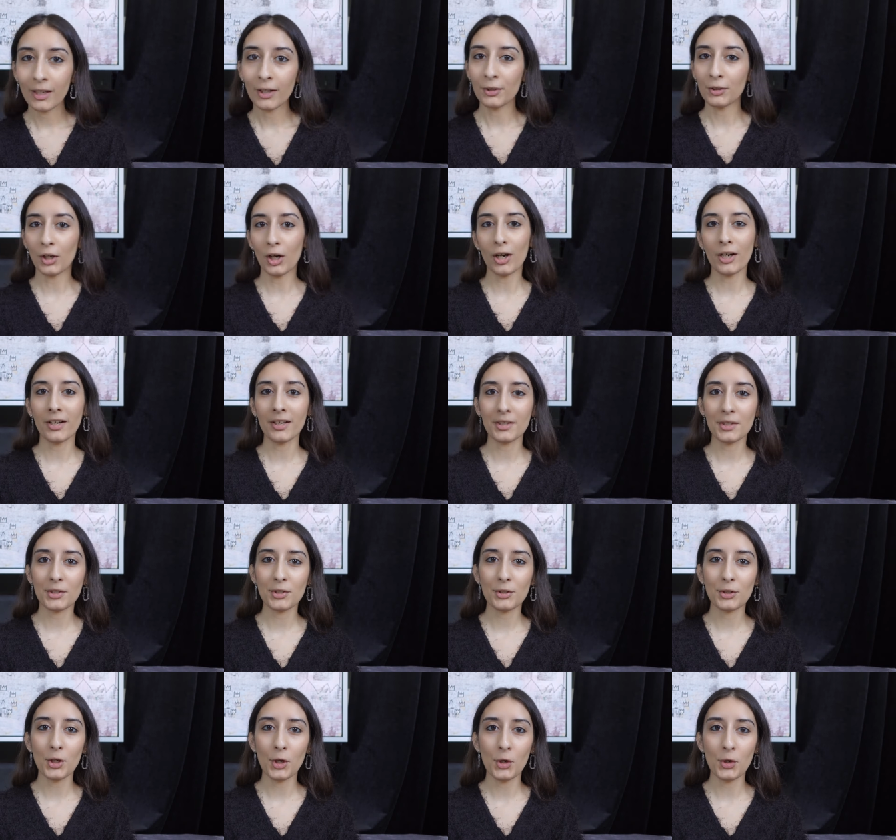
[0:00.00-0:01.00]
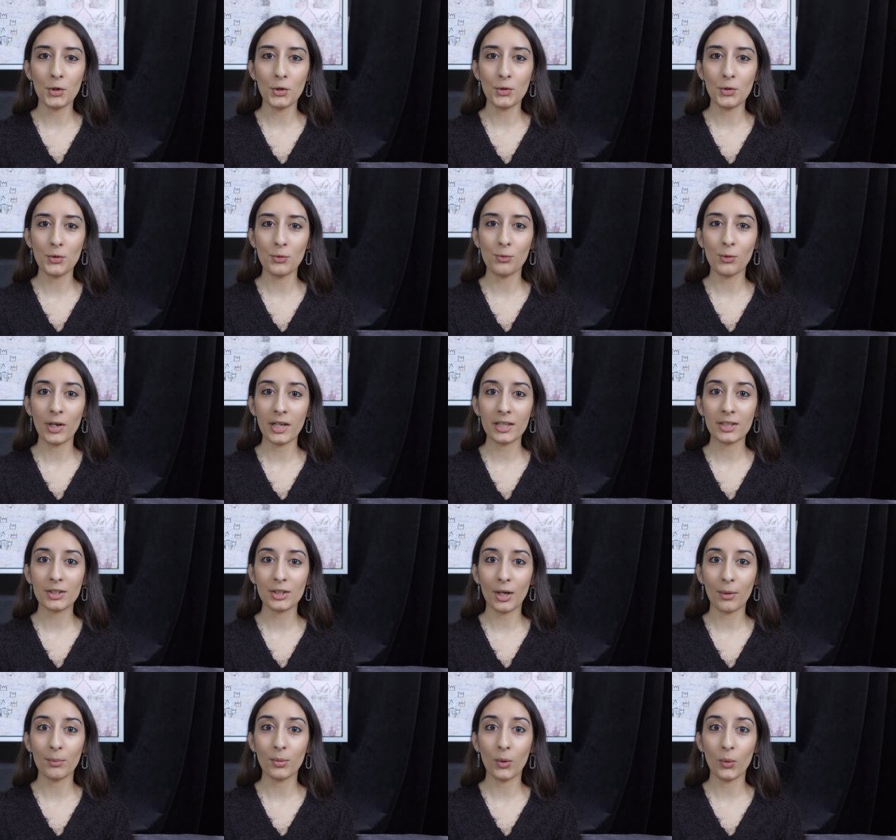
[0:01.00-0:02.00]
an artist who
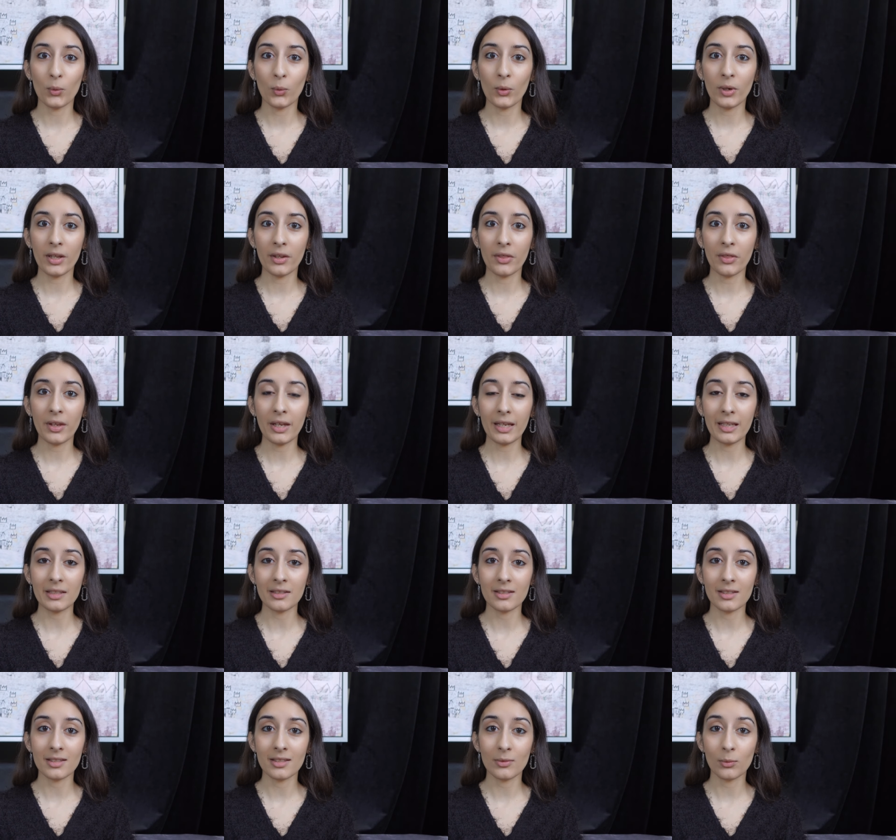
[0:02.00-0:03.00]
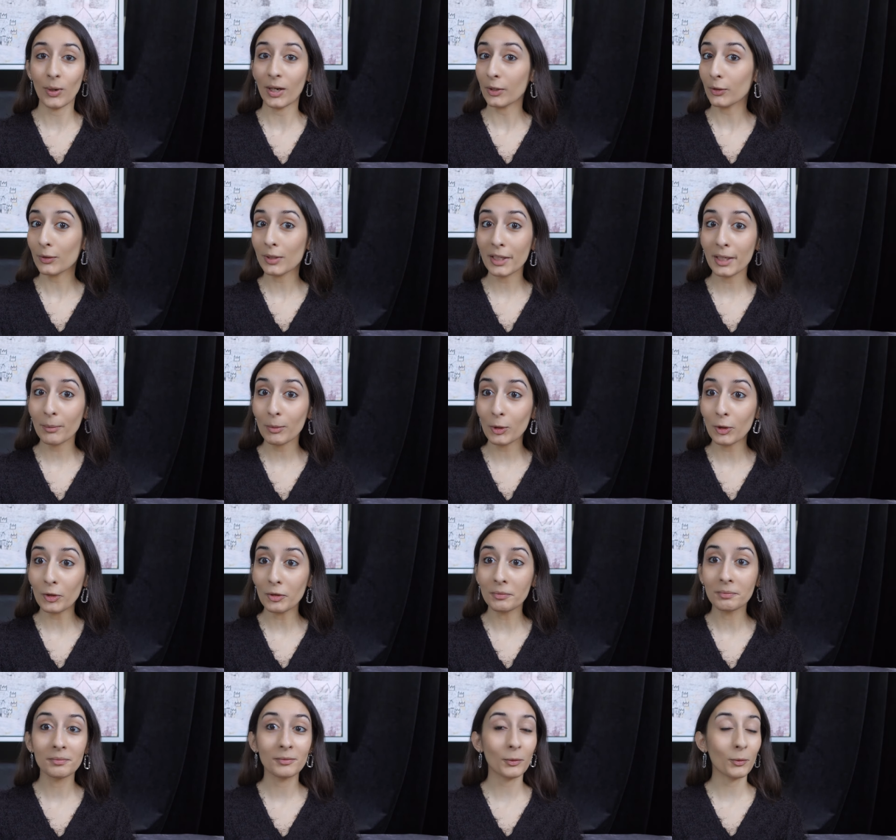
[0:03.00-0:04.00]
breaks up with his record
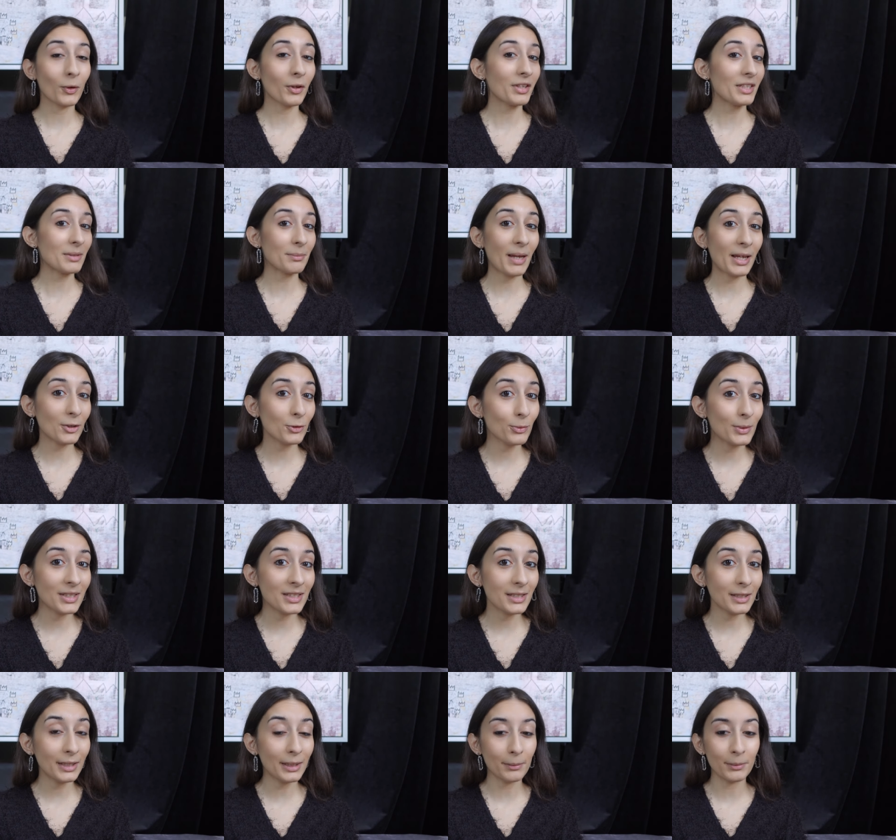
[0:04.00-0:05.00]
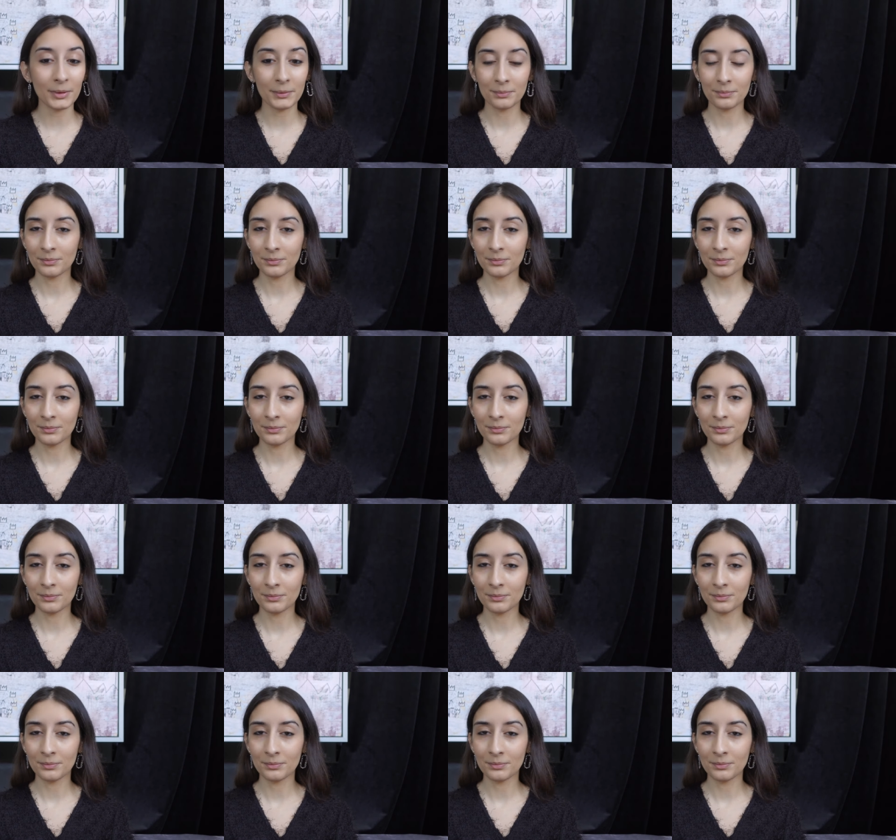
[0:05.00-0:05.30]
label, with his management team,